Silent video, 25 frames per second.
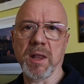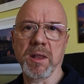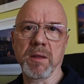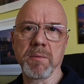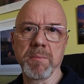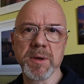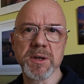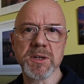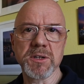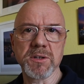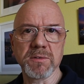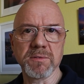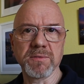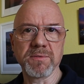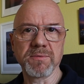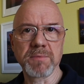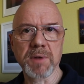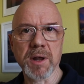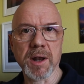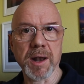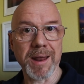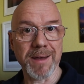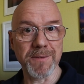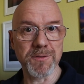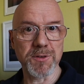other bits
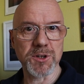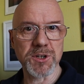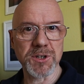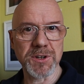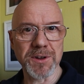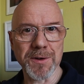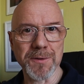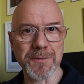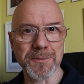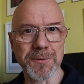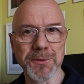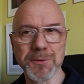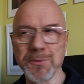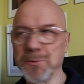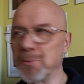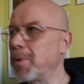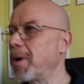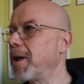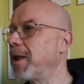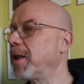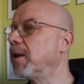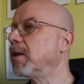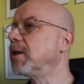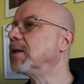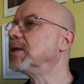of clever stuff as
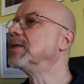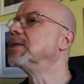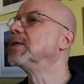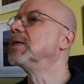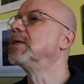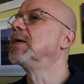well.